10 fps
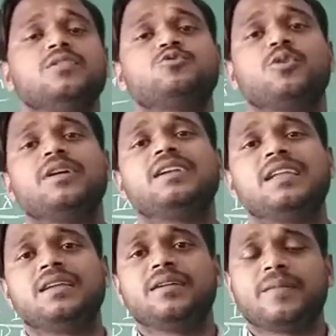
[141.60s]

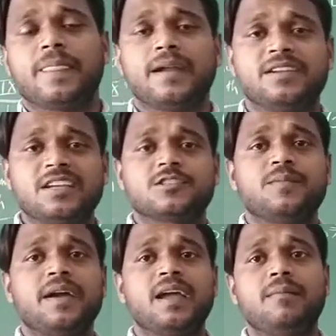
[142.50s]
jointly attached
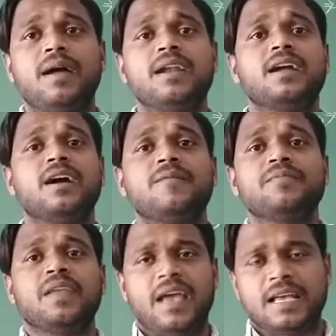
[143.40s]
by
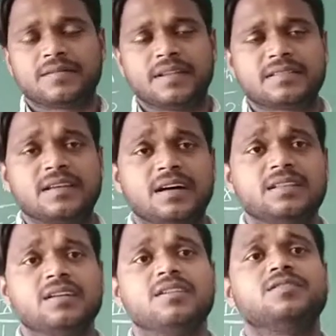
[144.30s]
America as well as the
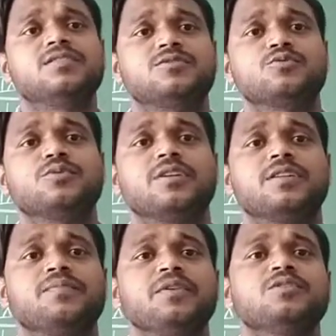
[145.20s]
other countries too
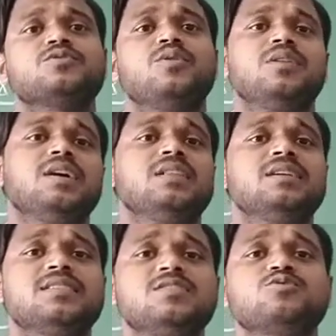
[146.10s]
here. So on the
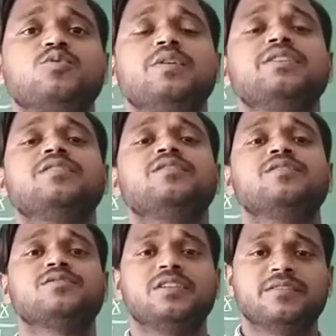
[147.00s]
other side, Soviet Union
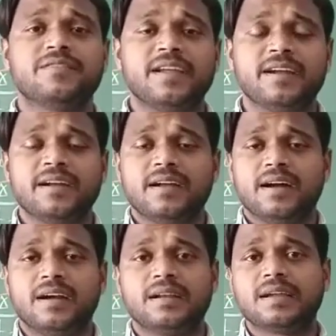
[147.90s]
also
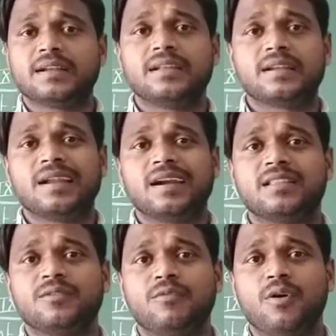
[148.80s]

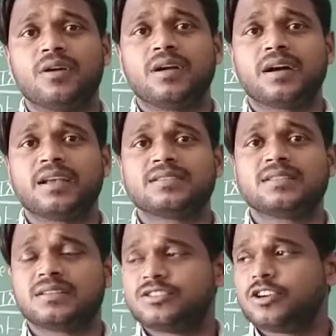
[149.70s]
declared the war against
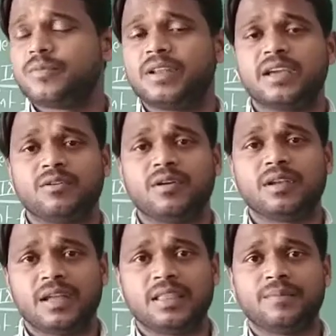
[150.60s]
the Germany and
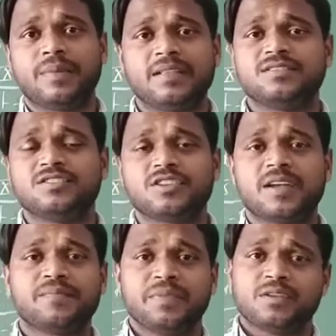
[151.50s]
all in the ancient
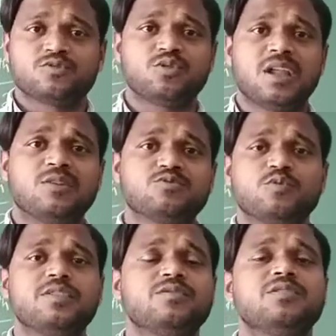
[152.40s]
time. So now
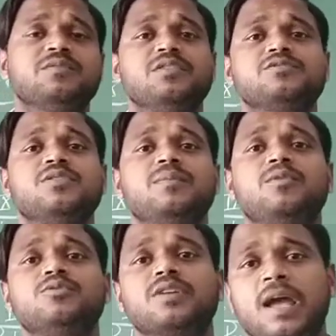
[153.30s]
Soviet Union was also
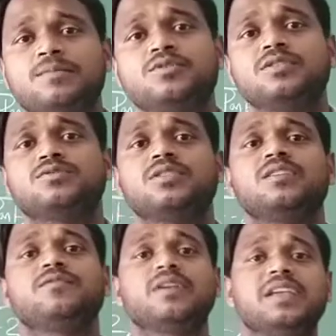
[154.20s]
about to capture it. So
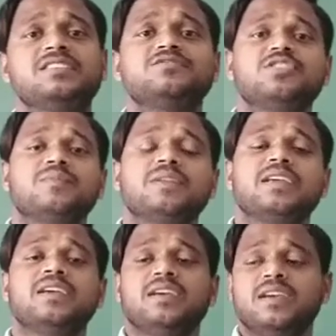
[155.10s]
therefore East Germany